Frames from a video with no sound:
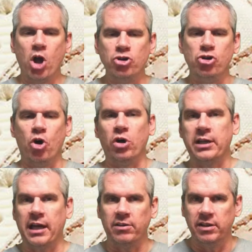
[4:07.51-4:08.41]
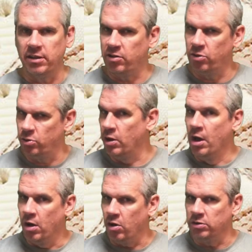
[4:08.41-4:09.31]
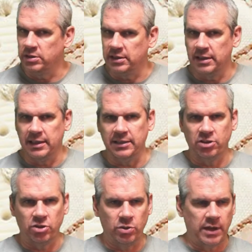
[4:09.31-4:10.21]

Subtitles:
not carried through onto today's shoe.